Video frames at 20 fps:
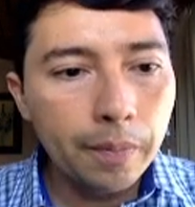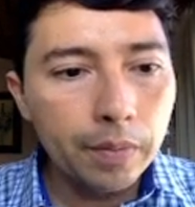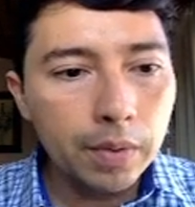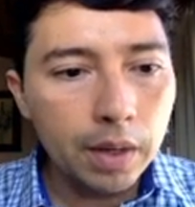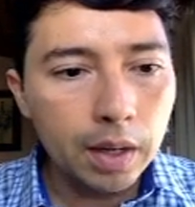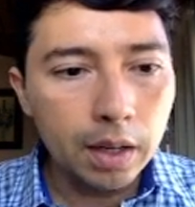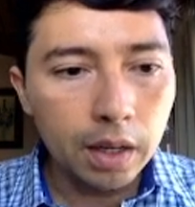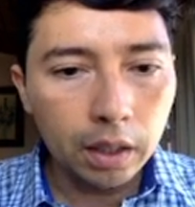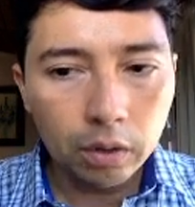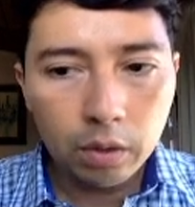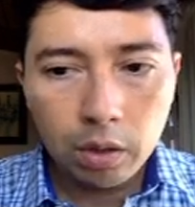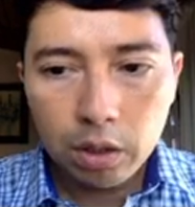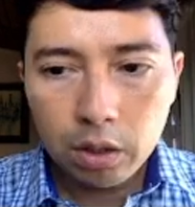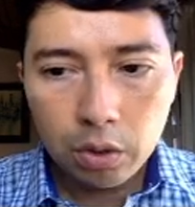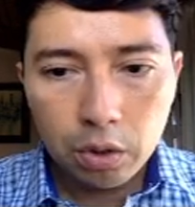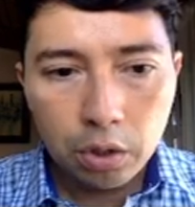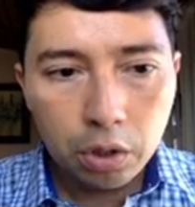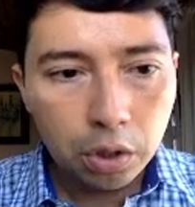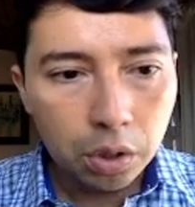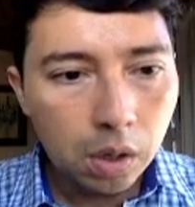And I'm going
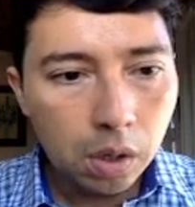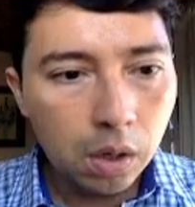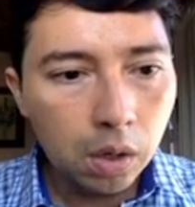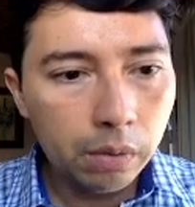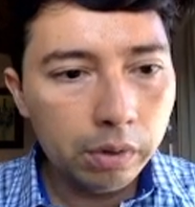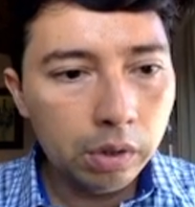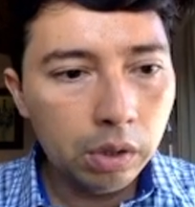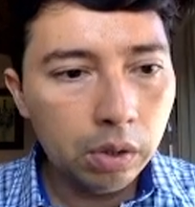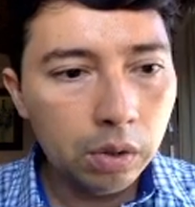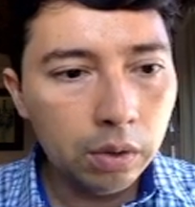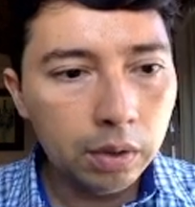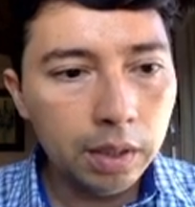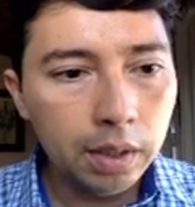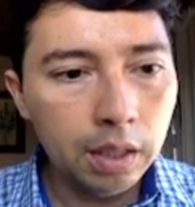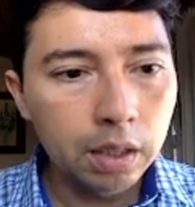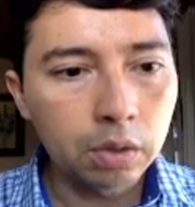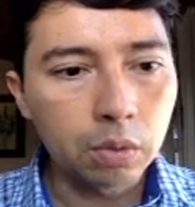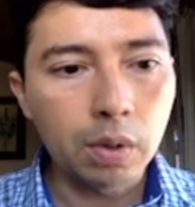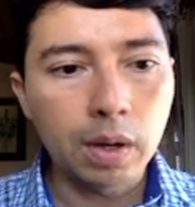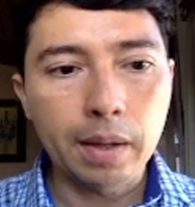to show you
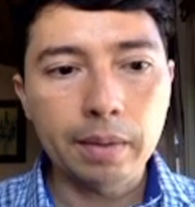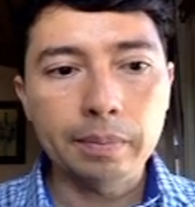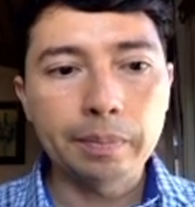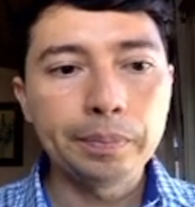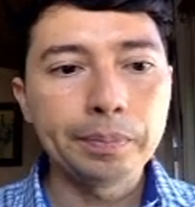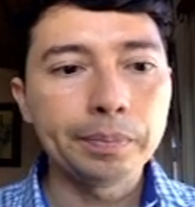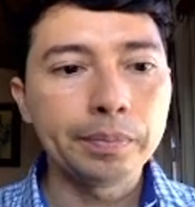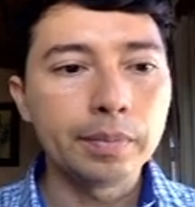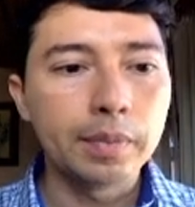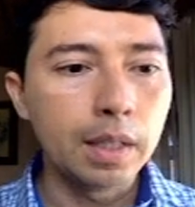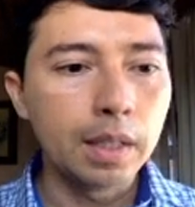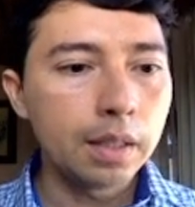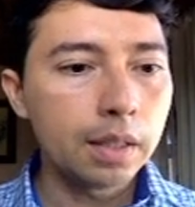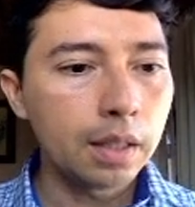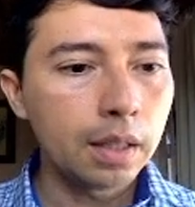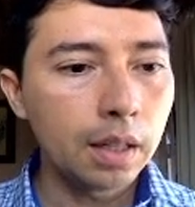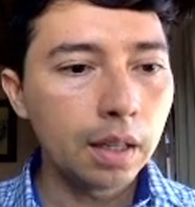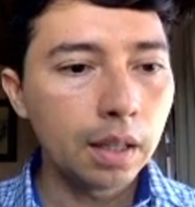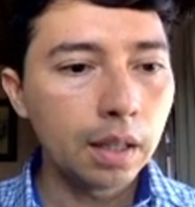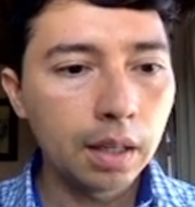this one. This
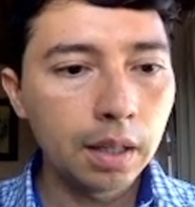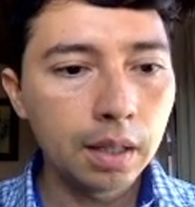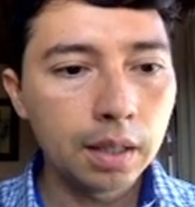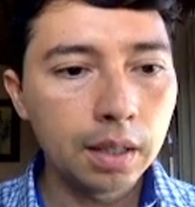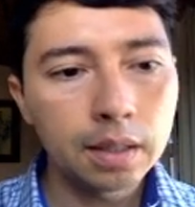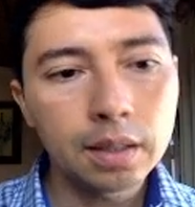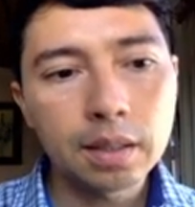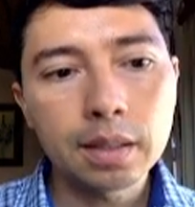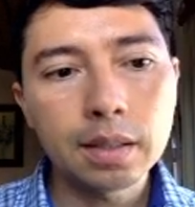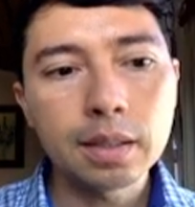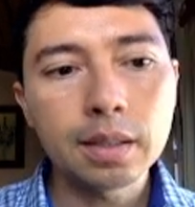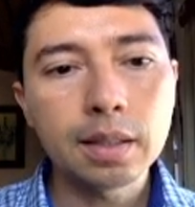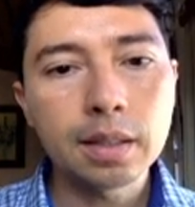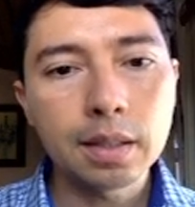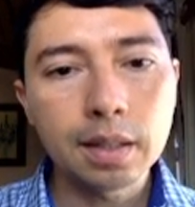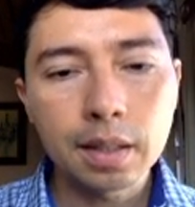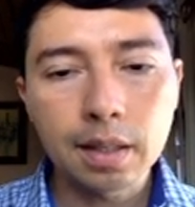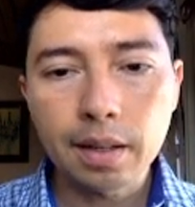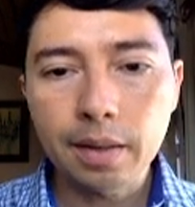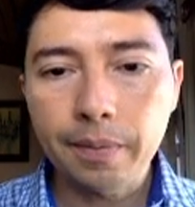is
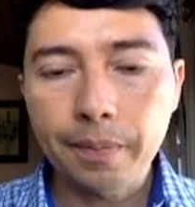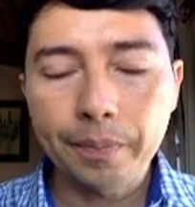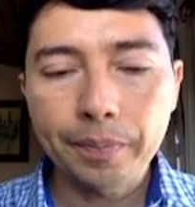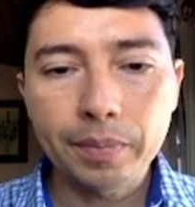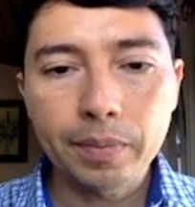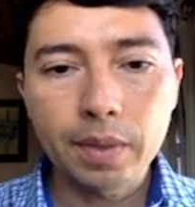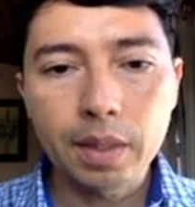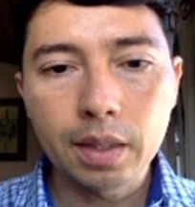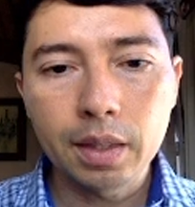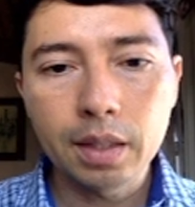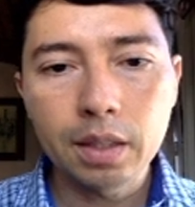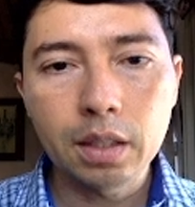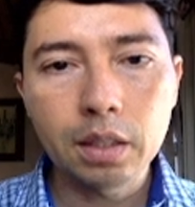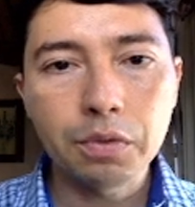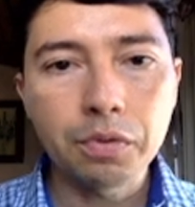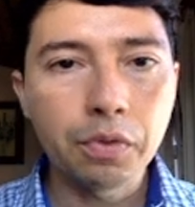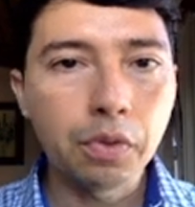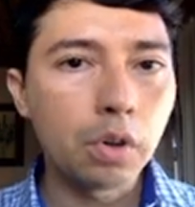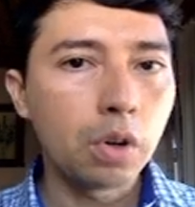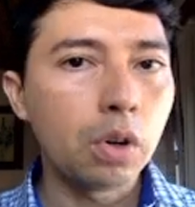
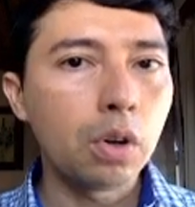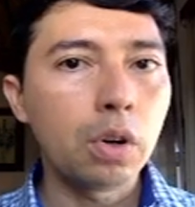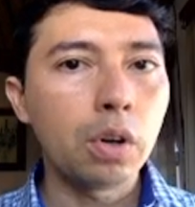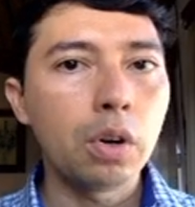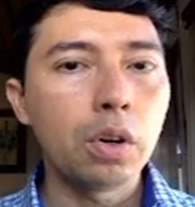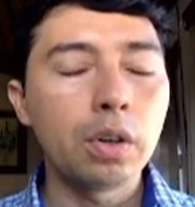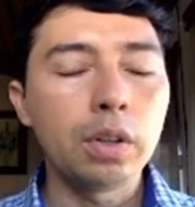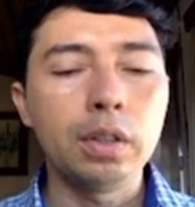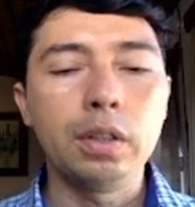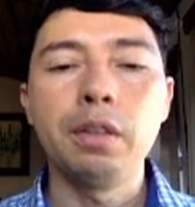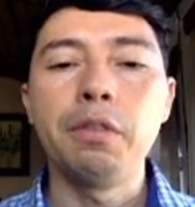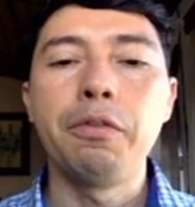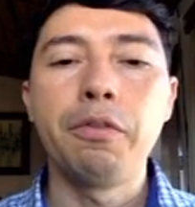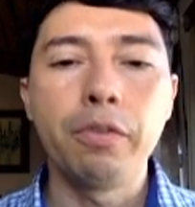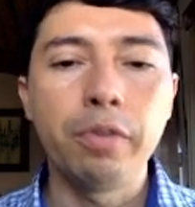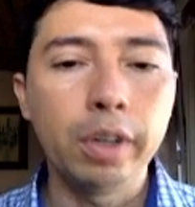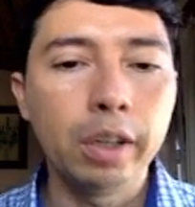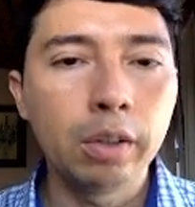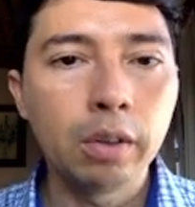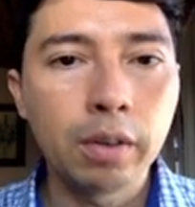for the
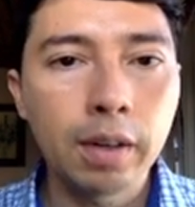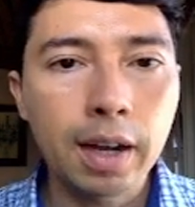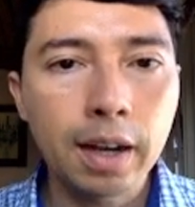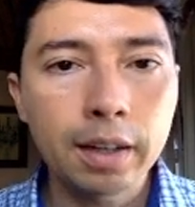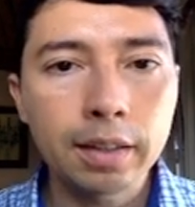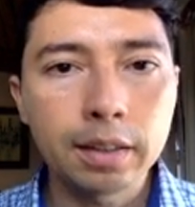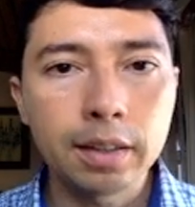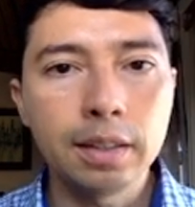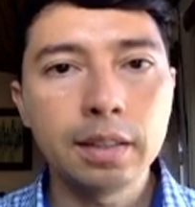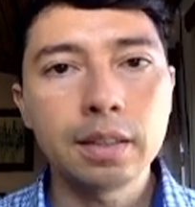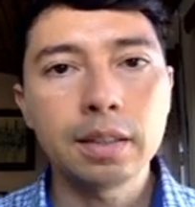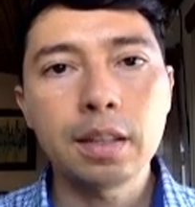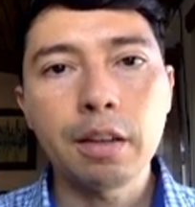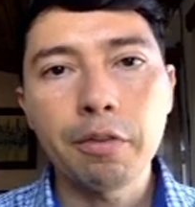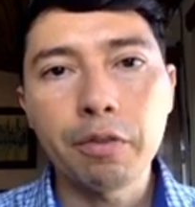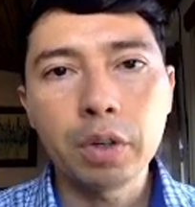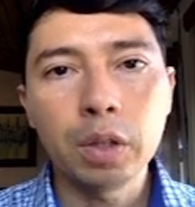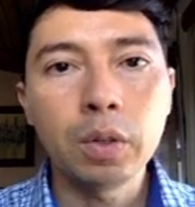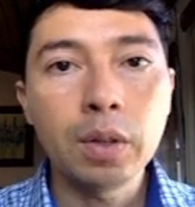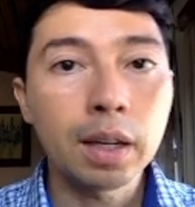this is a
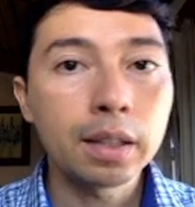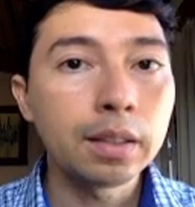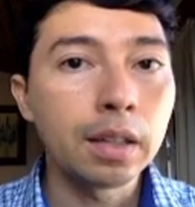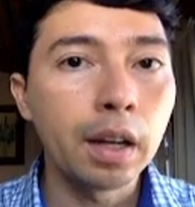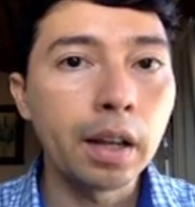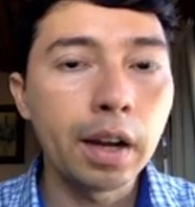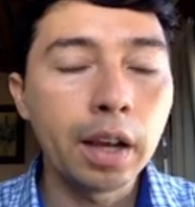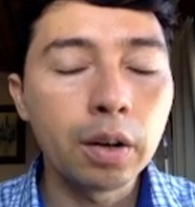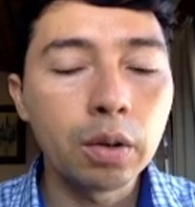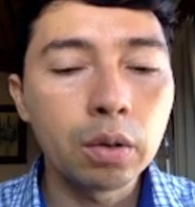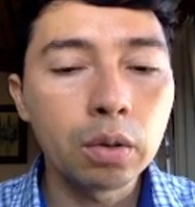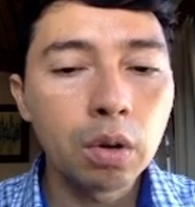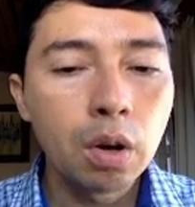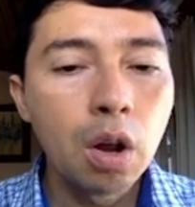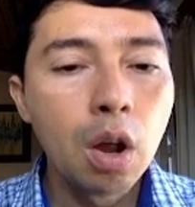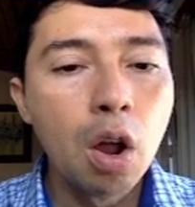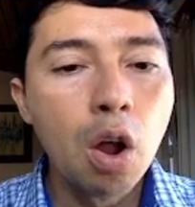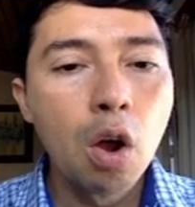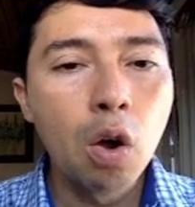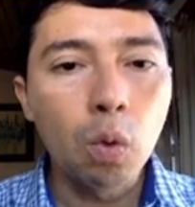Freedom Accelerator
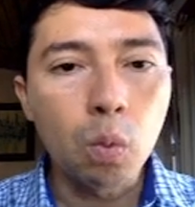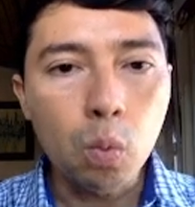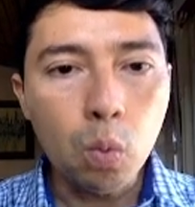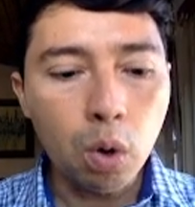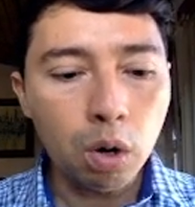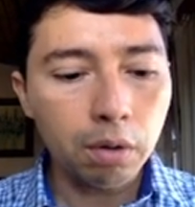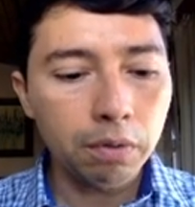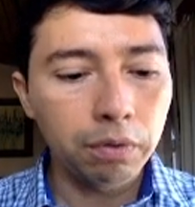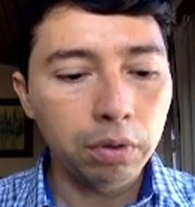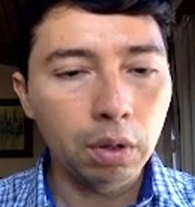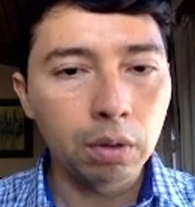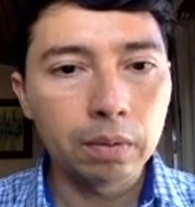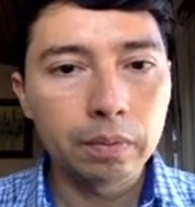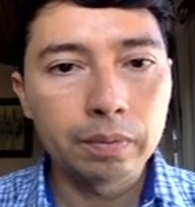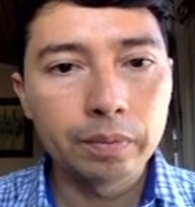workflow.